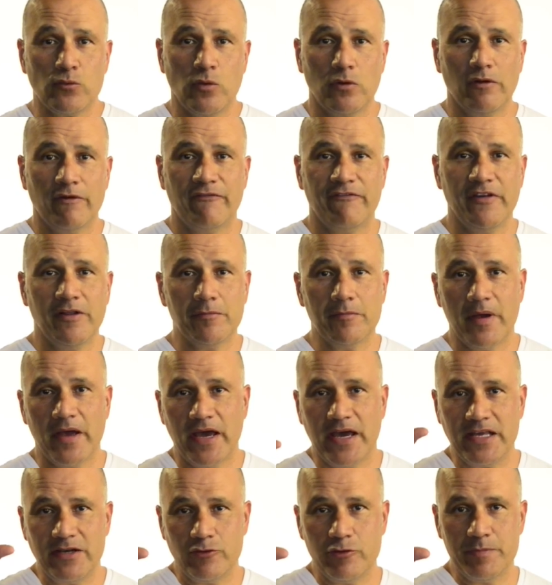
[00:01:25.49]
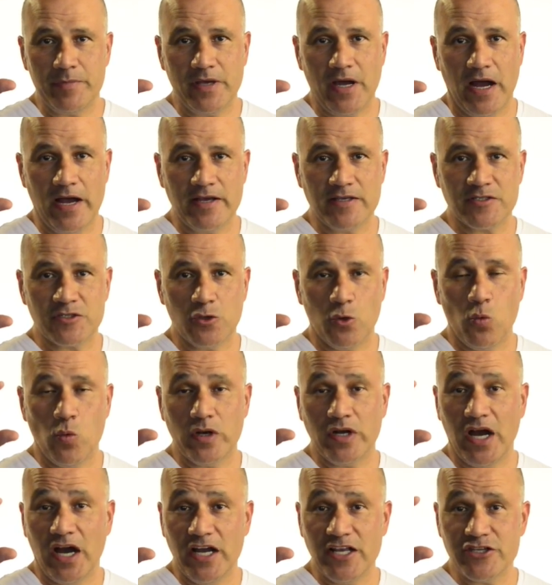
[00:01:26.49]
a roll of film in my hand, it would be ISO
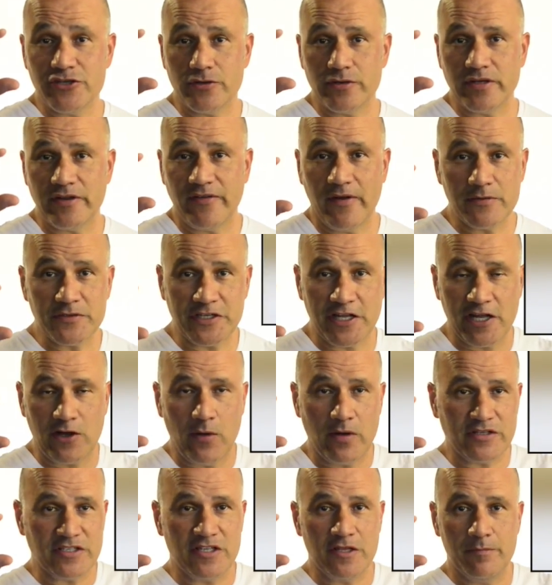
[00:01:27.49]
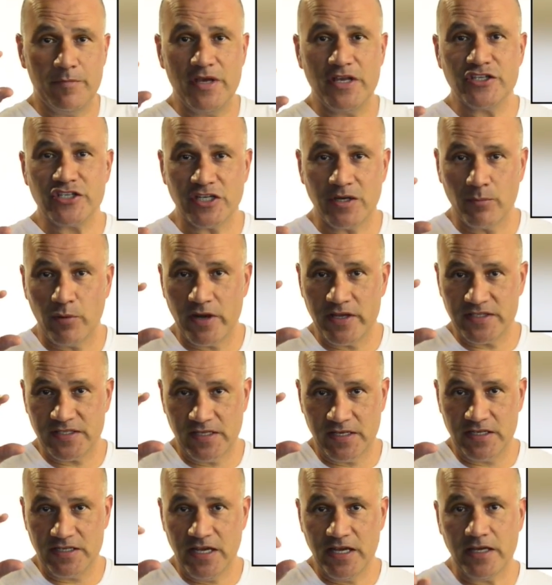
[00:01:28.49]
100 if I was going to go out to the beach on a bright
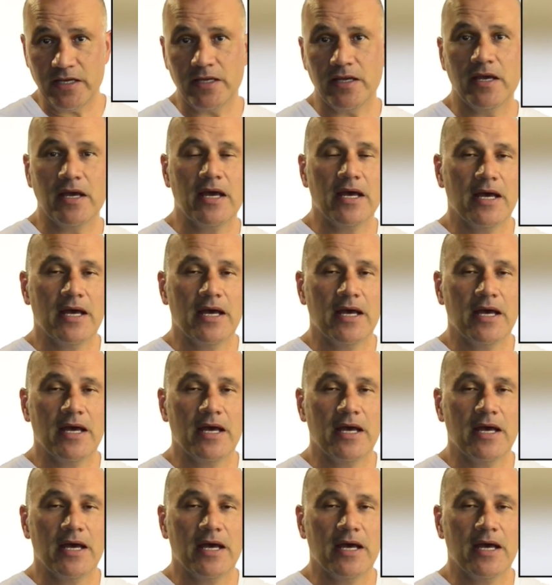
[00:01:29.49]
sunny day.